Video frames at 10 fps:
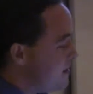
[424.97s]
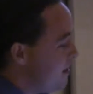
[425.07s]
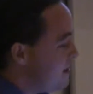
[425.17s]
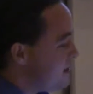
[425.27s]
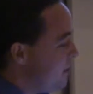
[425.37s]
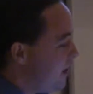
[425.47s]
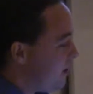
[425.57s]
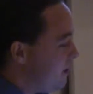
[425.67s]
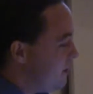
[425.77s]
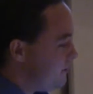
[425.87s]
on its
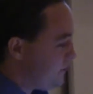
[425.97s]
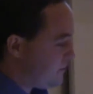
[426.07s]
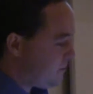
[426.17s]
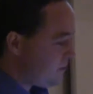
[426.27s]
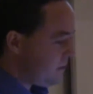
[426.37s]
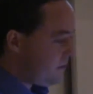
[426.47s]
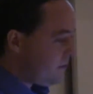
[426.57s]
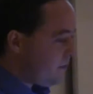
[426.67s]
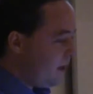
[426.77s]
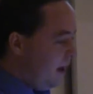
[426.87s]
model
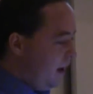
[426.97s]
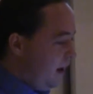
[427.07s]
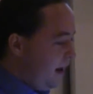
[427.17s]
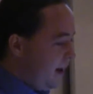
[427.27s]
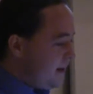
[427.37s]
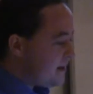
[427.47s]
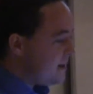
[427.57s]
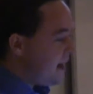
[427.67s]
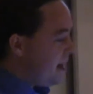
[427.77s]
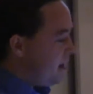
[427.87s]
in the
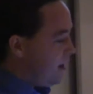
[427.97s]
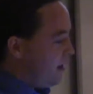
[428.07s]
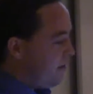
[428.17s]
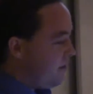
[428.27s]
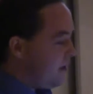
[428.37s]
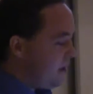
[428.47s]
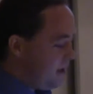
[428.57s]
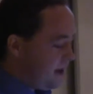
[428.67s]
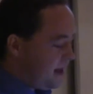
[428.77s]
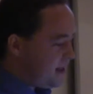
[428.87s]
style of
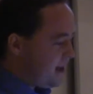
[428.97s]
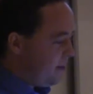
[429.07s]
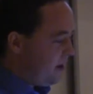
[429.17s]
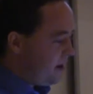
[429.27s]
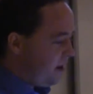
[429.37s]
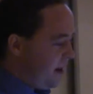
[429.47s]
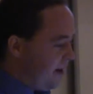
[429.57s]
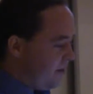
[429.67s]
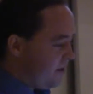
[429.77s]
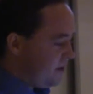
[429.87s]
the example on the
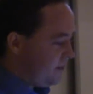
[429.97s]
left.